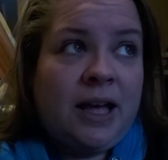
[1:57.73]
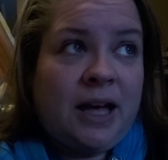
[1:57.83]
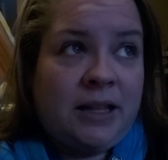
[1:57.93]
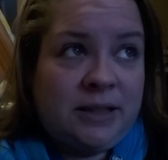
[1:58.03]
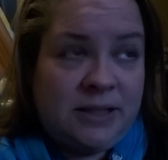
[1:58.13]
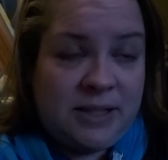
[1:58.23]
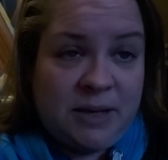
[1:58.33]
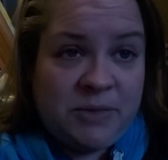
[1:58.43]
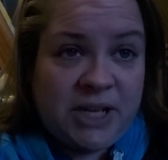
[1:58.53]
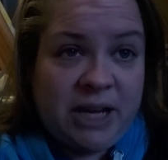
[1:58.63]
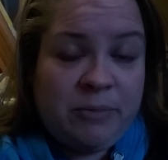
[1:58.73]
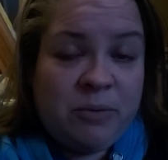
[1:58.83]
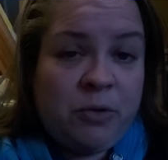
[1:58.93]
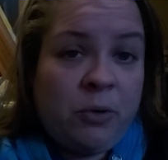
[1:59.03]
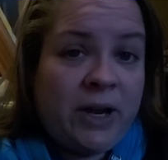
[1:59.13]
at the same time,
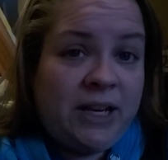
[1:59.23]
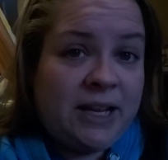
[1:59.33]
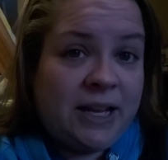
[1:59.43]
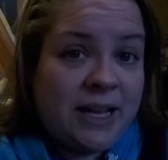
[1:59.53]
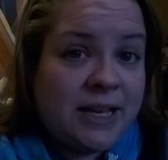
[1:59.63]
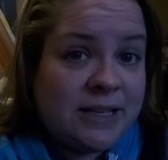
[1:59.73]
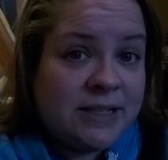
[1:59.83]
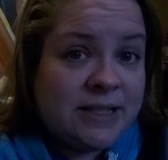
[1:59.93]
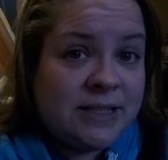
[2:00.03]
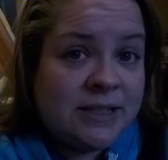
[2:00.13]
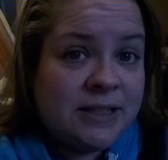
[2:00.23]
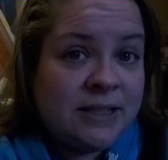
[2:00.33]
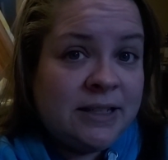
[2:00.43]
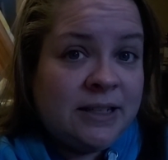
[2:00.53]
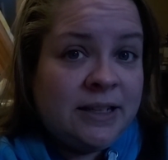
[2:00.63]
the point is,
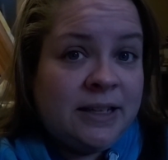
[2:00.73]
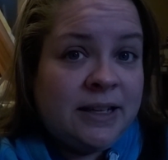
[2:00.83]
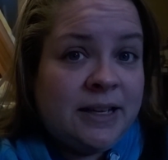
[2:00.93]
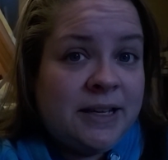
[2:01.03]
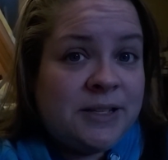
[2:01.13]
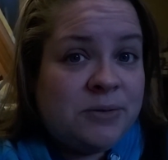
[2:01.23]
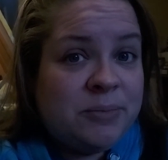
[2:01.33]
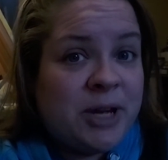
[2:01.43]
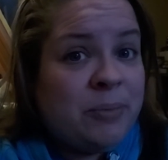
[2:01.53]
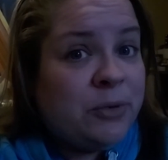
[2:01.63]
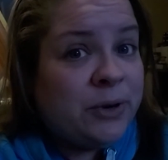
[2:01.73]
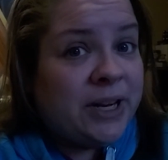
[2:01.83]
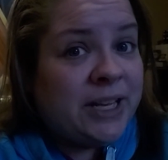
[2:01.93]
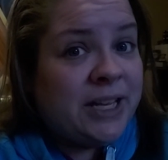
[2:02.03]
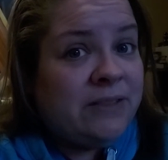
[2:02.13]
is
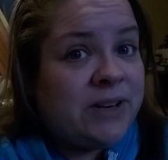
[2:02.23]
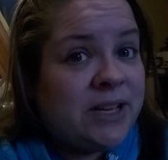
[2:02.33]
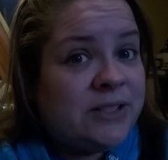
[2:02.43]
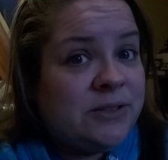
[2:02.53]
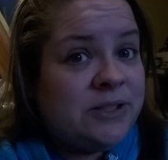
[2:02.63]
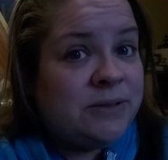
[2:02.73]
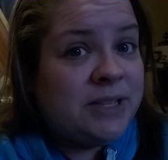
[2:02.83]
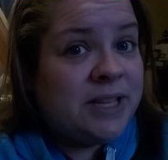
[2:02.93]
remembering even as you're doing